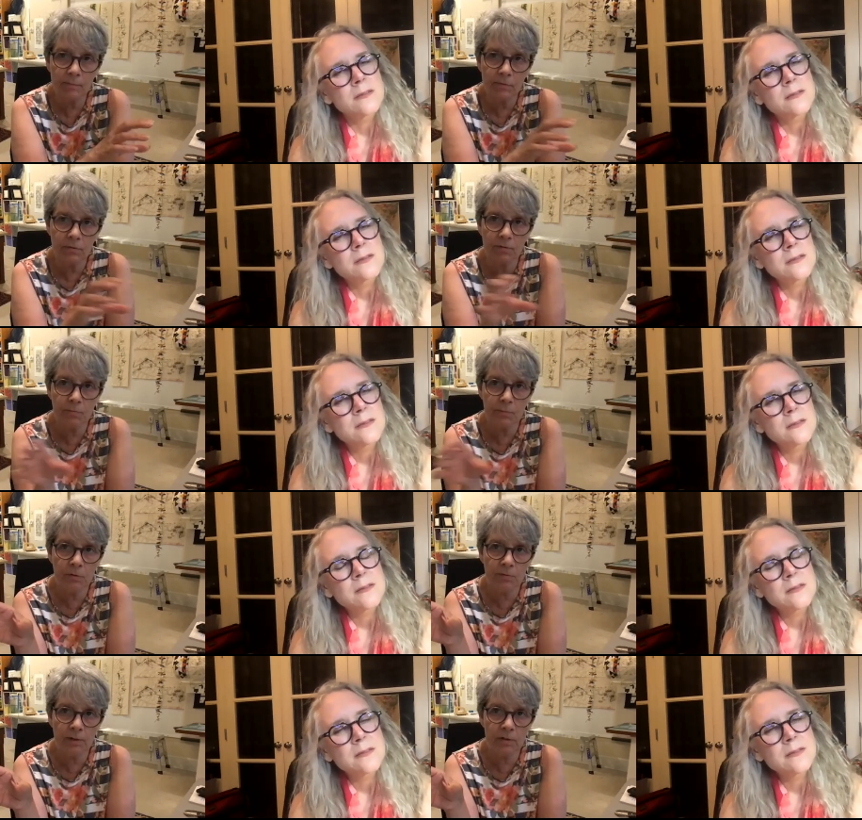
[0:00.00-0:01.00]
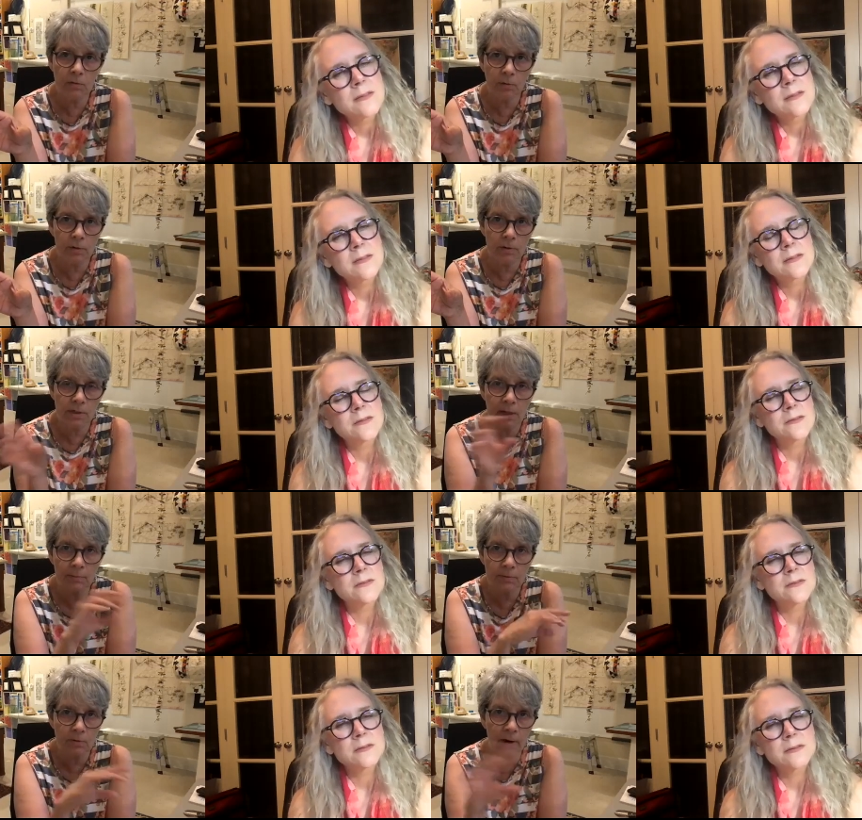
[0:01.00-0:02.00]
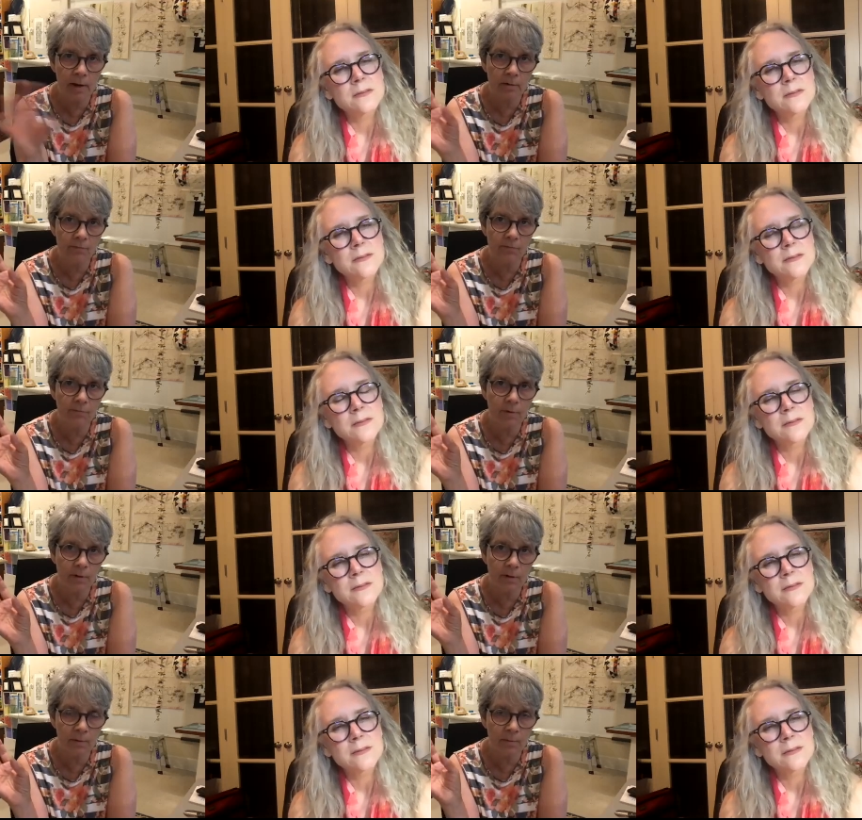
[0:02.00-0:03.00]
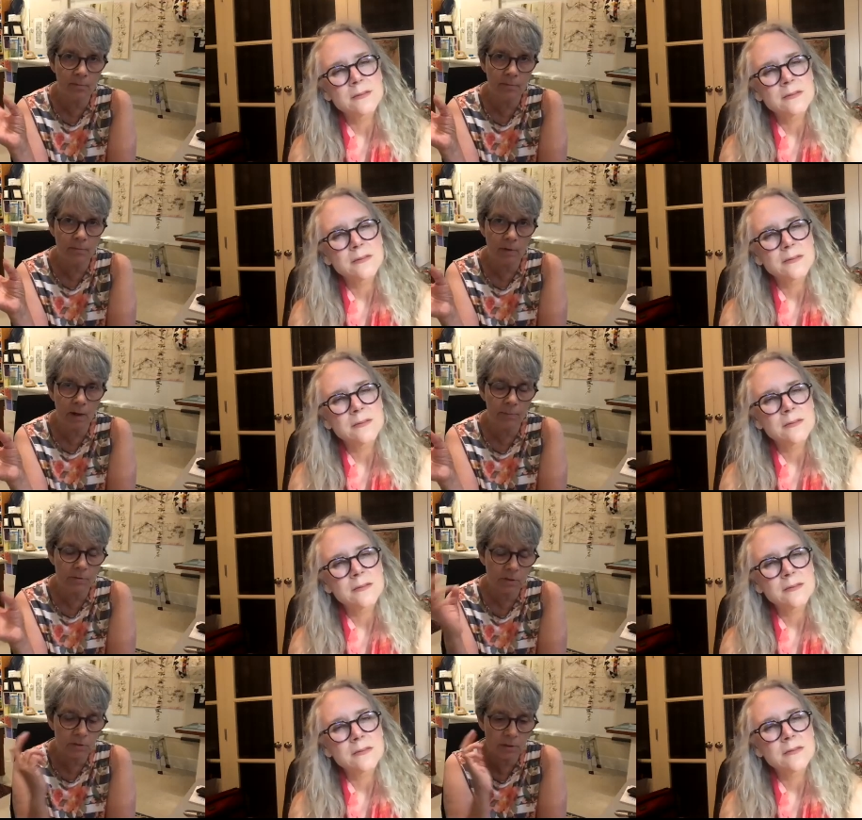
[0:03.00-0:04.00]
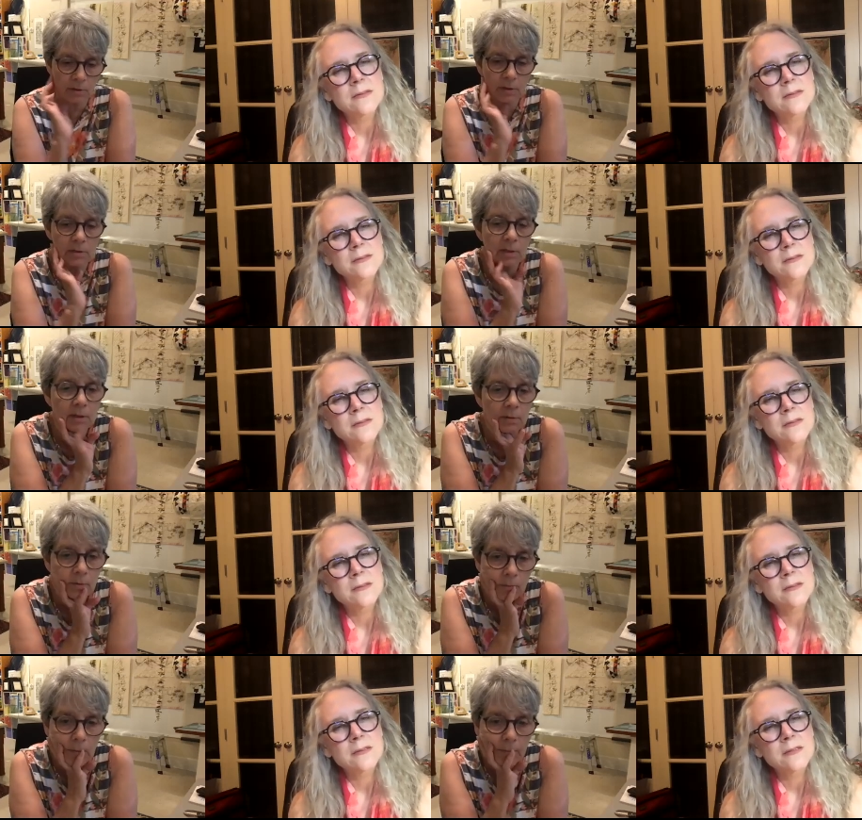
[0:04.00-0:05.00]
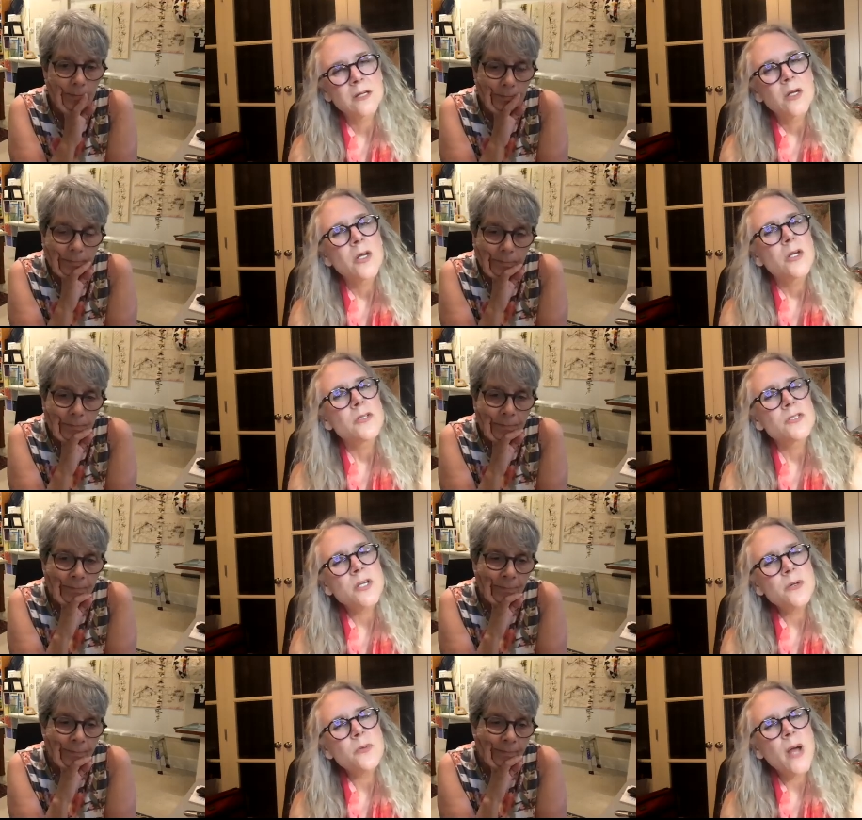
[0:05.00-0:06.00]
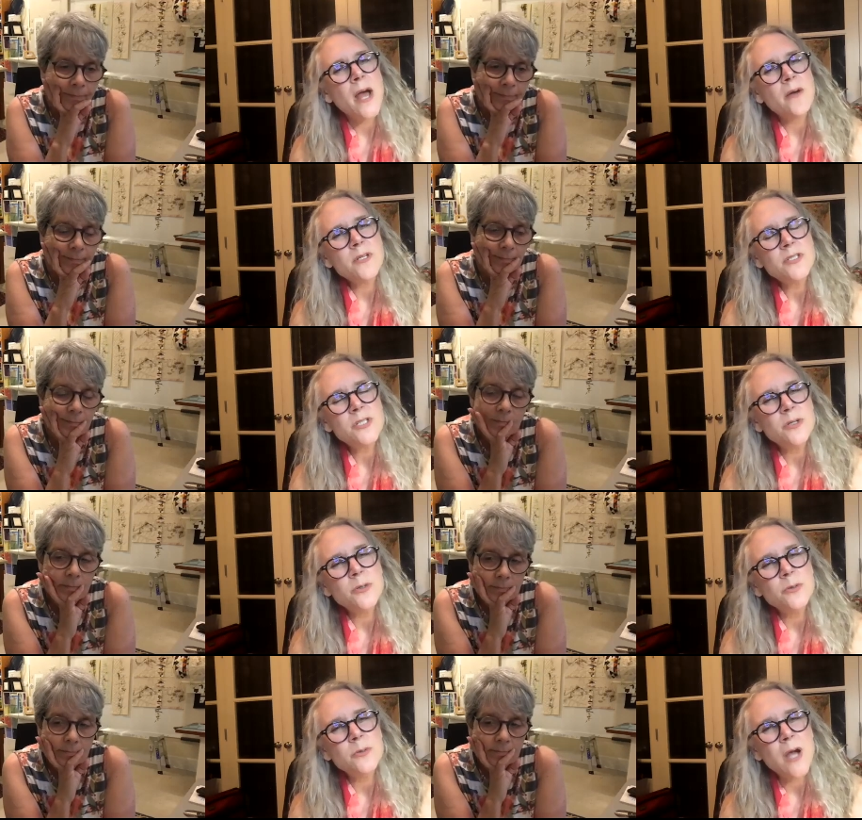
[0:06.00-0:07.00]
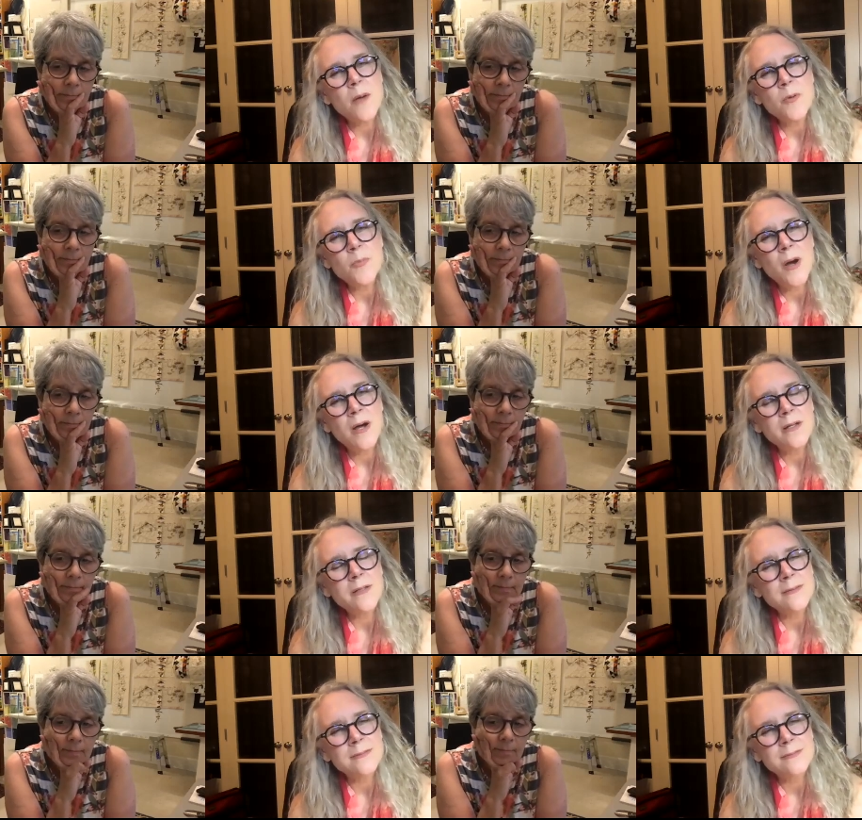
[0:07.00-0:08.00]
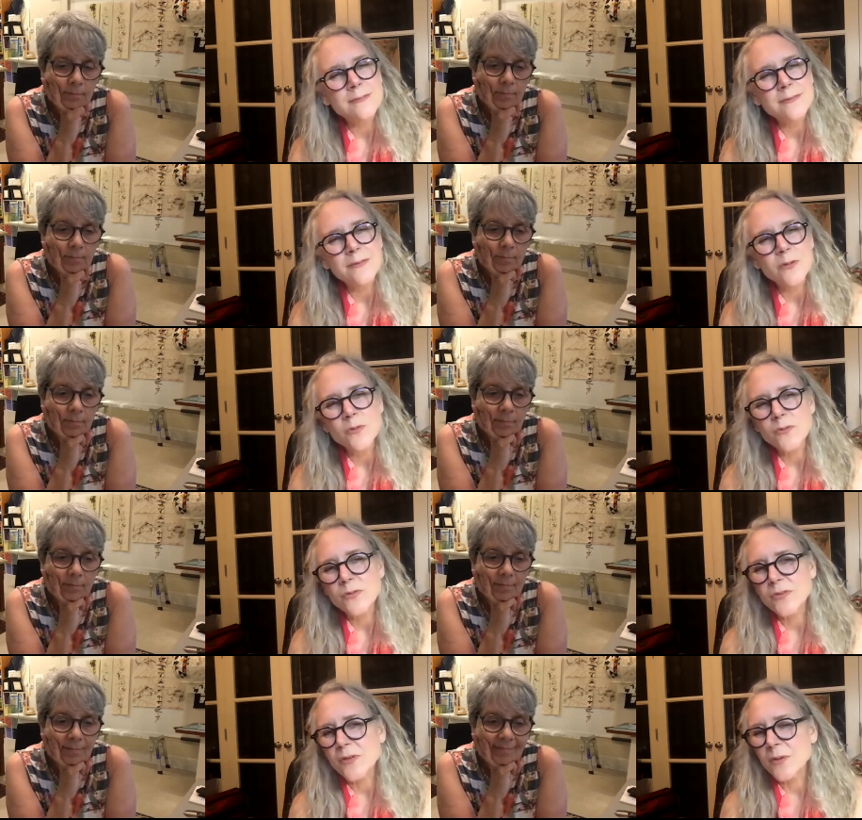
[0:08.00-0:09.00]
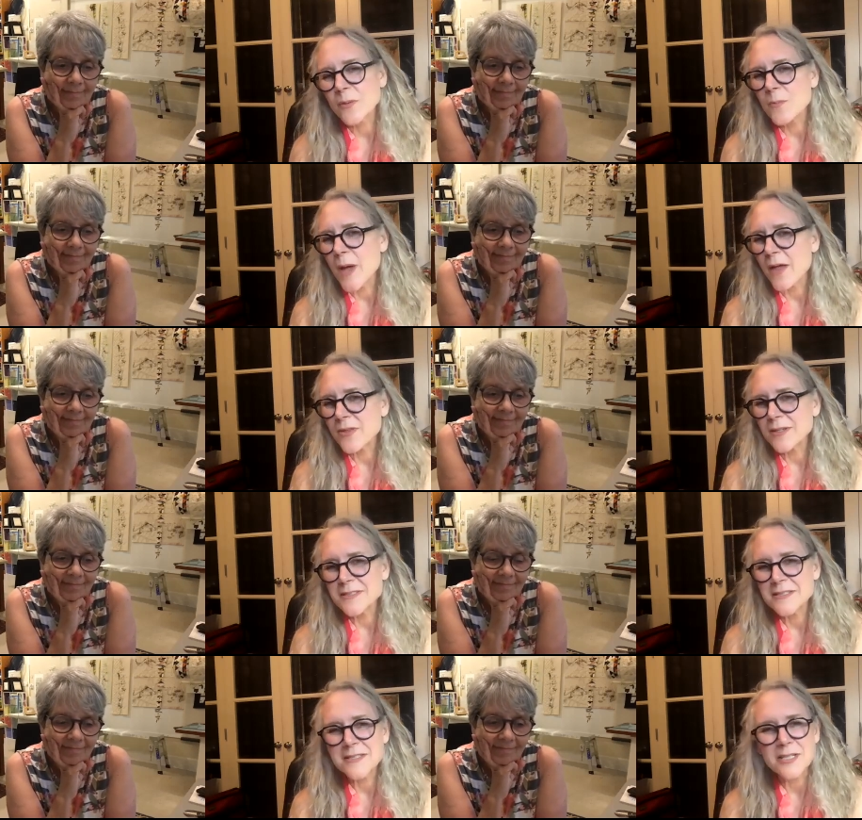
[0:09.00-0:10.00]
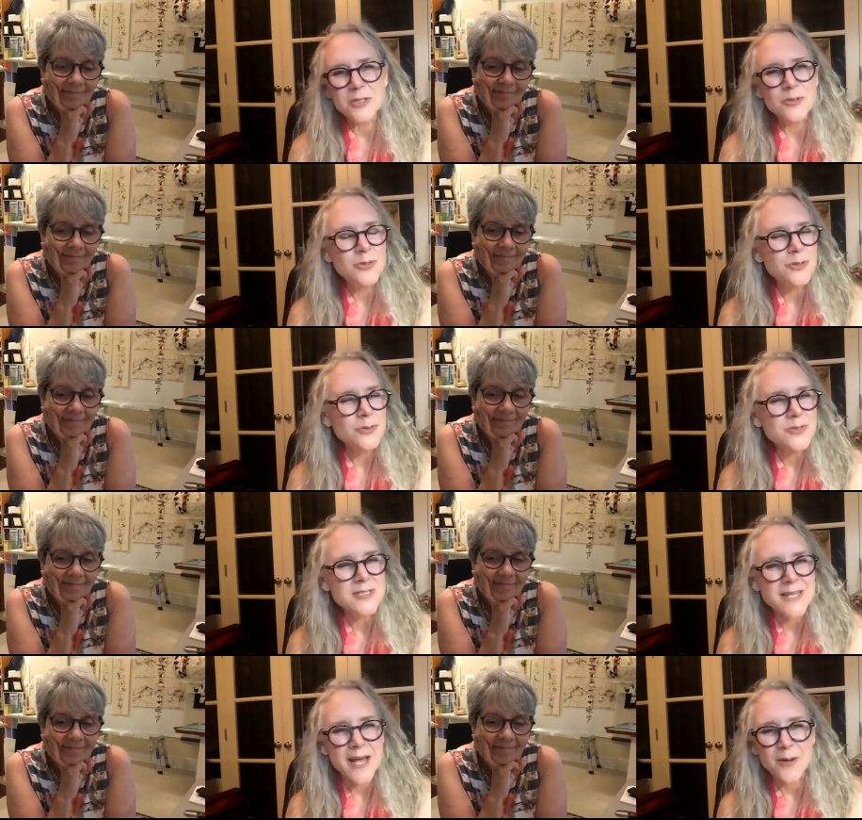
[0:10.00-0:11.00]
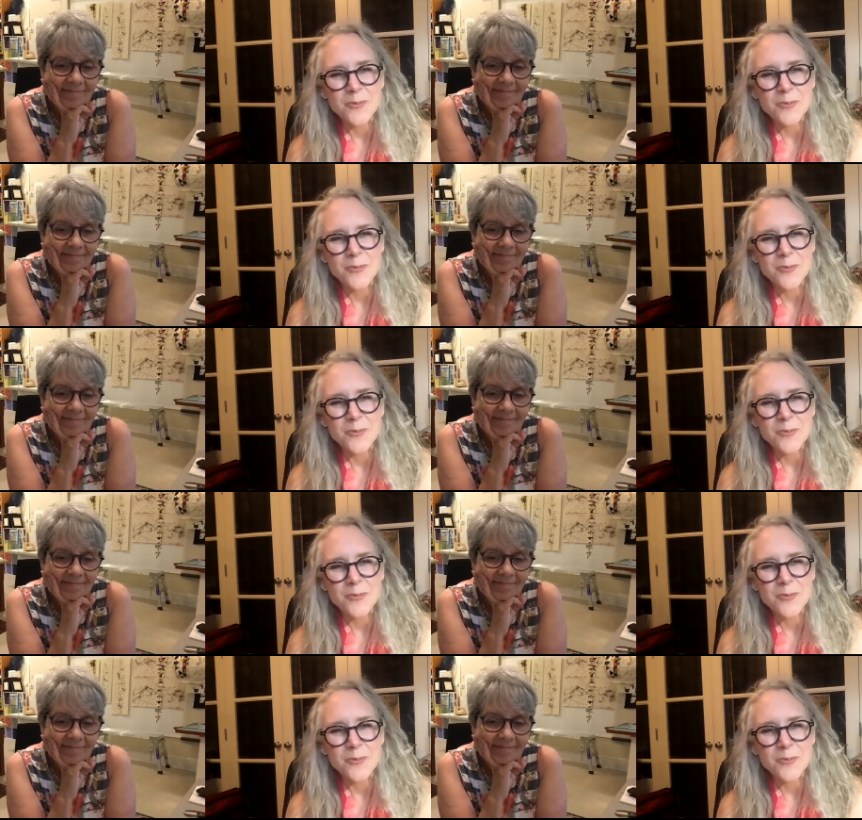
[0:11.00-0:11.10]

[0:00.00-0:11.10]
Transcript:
Speaker 1: sort of moving towards an abstract composition these days.
Speaker 2: So how did you come upon the methods that you use now